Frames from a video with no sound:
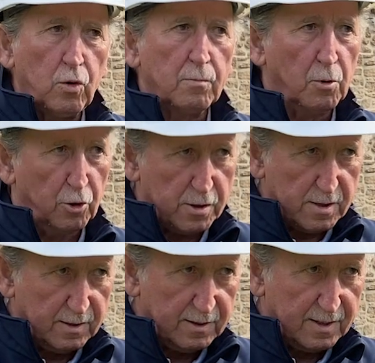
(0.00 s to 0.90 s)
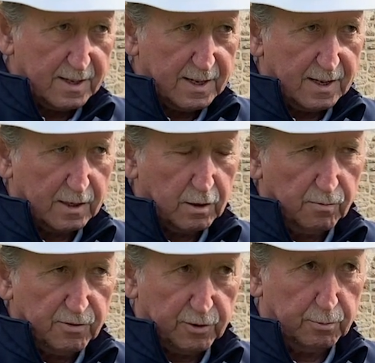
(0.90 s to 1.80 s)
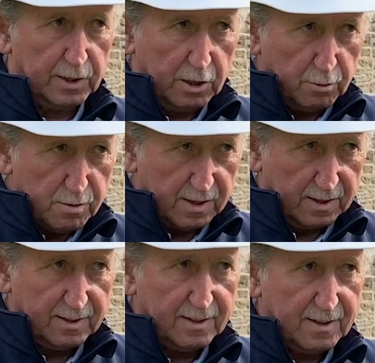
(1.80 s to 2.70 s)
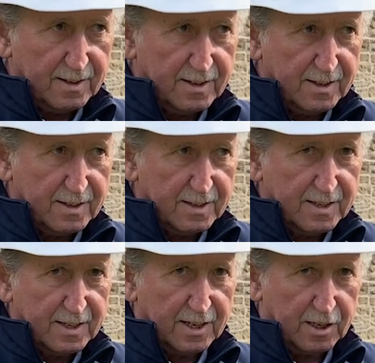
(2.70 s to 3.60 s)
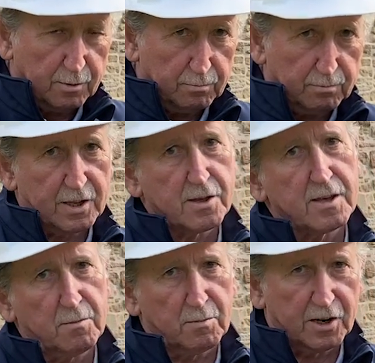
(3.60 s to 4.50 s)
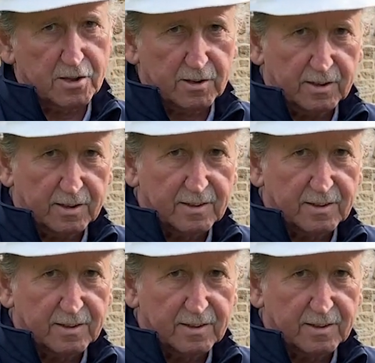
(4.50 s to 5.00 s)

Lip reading: Morrison. I come from Nielsen and I'm the site manager here.